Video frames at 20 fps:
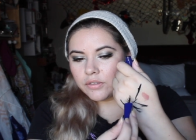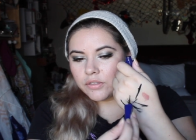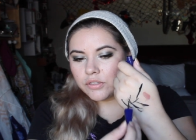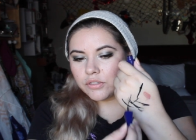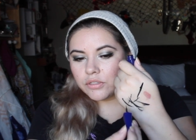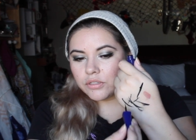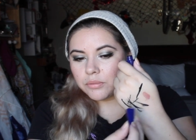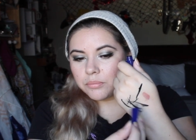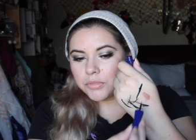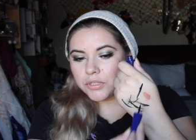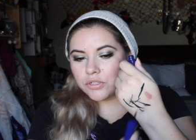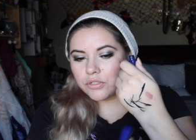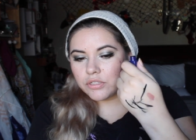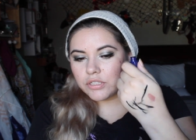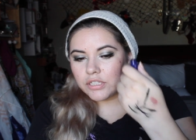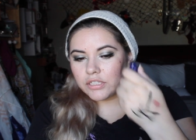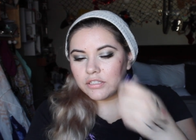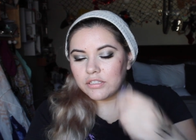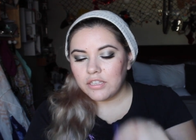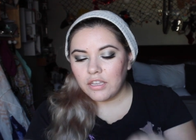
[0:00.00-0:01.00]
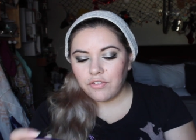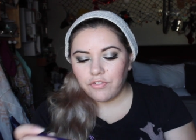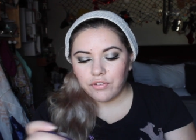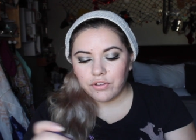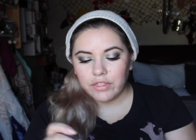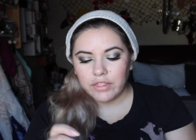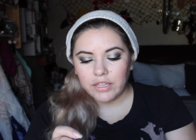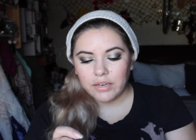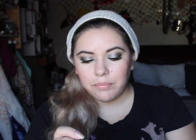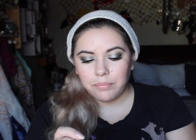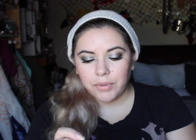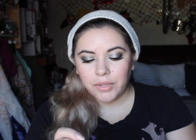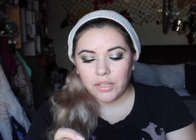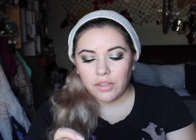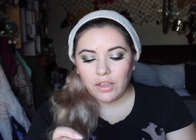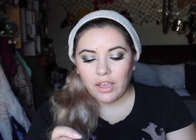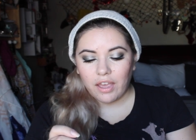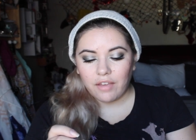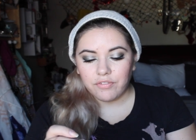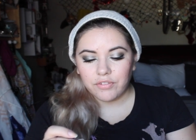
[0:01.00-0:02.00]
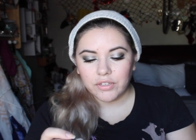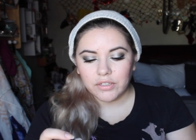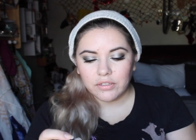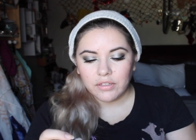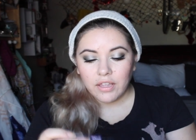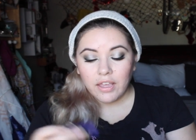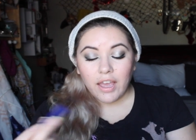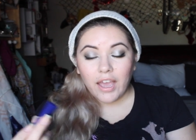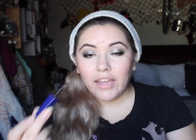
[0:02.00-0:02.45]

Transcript: do some interesting stuff with it, but you have to,